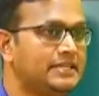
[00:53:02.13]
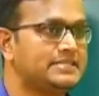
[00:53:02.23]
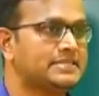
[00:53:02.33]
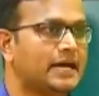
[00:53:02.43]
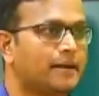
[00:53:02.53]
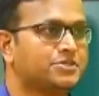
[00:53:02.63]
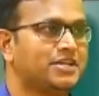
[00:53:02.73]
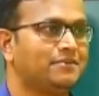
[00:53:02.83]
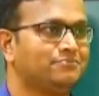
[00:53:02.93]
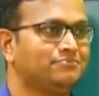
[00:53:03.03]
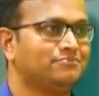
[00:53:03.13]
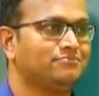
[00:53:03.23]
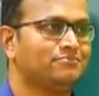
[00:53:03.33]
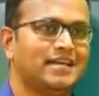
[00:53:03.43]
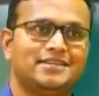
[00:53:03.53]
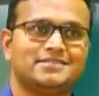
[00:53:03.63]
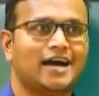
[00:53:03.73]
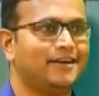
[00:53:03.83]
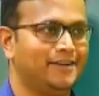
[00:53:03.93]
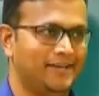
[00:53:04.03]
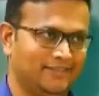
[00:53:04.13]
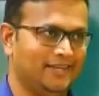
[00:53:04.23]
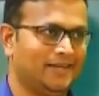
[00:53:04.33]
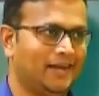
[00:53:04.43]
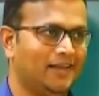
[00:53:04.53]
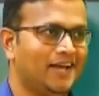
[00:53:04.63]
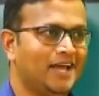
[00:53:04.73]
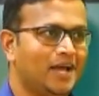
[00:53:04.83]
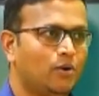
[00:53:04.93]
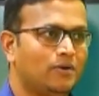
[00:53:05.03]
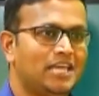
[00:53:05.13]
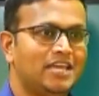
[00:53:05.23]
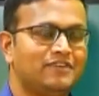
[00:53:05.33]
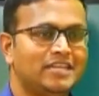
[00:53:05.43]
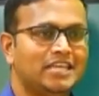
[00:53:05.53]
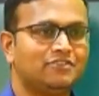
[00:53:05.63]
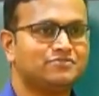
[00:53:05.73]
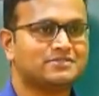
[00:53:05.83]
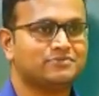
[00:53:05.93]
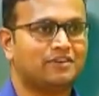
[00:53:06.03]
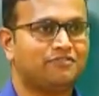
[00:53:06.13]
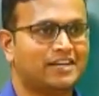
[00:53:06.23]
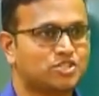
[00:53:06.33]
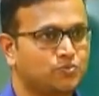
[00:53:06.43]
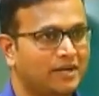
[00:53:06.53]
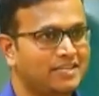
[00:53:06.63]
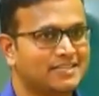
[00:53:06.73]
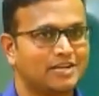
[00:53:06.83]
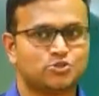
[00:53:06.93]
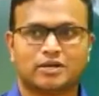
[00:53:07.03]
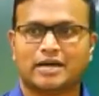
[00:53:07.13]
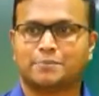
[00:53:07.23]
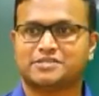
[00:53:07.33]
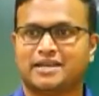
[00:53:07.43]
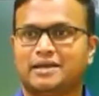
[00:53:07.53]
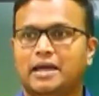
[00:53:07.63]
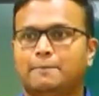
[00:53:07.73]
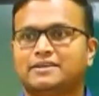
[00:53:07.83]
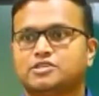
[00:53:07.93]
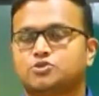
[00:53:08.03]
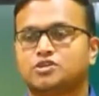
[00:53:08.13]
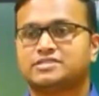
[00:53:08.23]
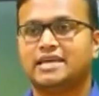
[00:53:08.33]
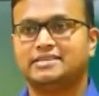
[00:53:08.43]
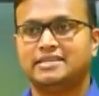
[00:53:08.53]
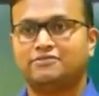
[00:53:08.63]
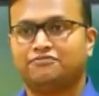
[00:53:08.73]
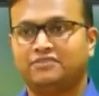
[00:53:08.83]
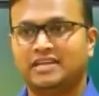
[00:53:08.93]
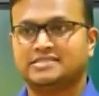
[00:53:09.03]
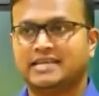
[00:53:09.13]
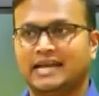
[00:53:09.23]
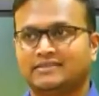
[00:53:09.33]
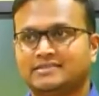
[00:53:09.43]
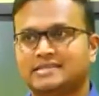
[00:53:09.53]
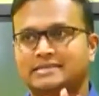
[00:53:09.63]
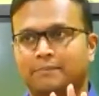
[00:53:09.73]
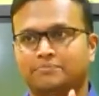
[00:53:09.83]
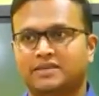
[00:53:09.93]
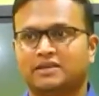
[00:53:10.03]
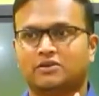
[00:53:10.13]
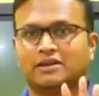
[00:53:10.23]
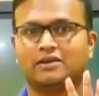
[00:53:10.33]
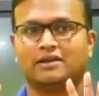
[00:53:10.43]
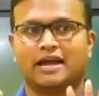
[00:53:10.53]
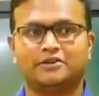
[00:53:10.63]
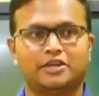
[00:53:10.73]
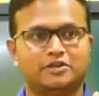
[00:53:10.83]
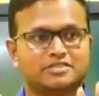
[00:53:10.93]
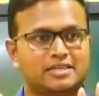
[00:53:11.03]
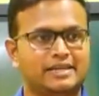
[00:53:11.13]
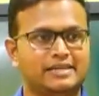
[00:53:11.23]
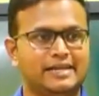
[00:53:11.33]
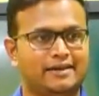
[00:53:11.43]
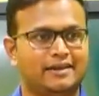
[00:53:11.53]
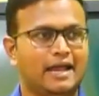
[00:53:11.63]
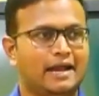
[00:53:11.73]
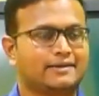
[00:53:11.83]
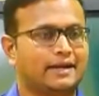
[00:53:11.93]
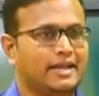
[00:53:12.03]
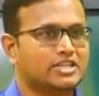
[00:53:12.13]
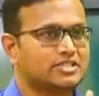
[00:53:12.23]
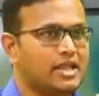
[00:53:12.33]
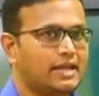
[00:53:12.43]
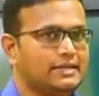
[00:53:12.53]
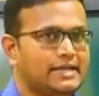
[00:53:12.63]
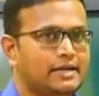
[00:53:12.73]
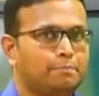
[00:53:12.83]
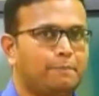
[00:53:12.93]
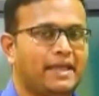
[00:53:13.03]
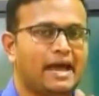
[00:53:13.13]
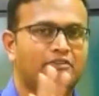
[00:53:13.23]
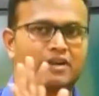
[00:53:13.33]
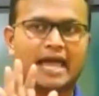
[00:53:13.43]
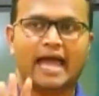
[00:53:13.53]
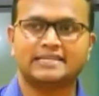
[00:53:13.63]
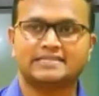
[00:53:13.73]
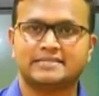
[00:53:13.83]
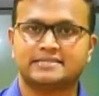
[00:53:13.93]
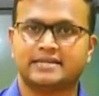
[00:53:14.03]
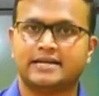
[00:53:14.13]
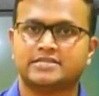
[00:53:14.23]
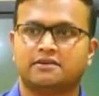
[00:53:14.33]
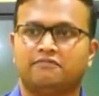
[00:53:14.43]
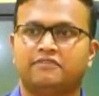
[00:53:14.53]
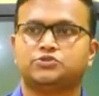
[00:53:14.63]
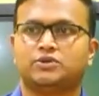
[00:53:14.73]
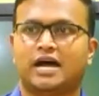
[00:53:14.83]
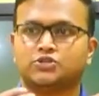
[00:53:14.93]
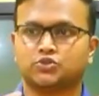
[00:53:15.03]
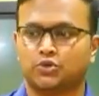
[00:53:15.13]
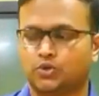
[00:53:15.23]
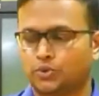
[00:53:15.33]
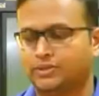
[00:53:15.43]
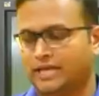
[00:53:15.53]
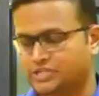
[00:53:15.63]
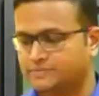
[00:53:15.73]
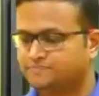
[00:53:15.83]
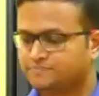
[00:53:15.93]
it is corruption, that is unethical. Even if the first one is also corruption, but the society feels that this is something continuously done, traditionally done by our ancestors, we should also do that.